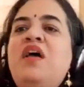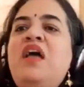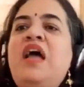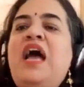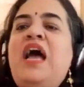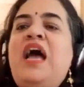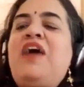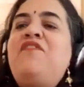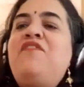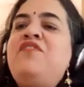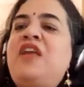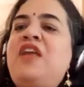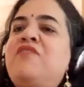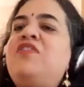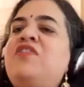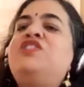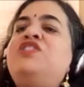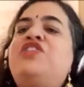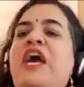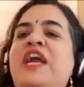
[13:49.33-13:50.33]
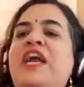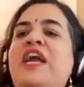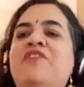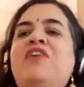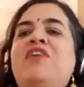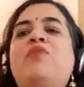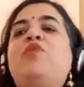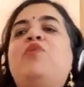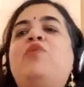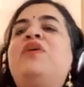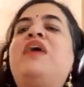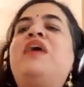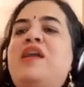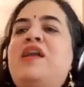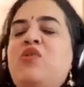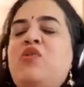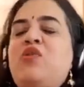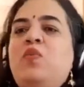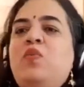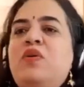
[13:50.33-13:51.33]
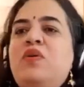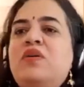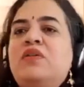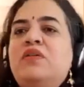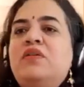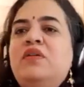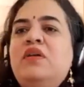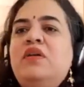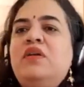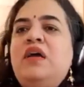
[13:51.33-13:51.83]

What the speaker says: have never shied away from doing hands-on work.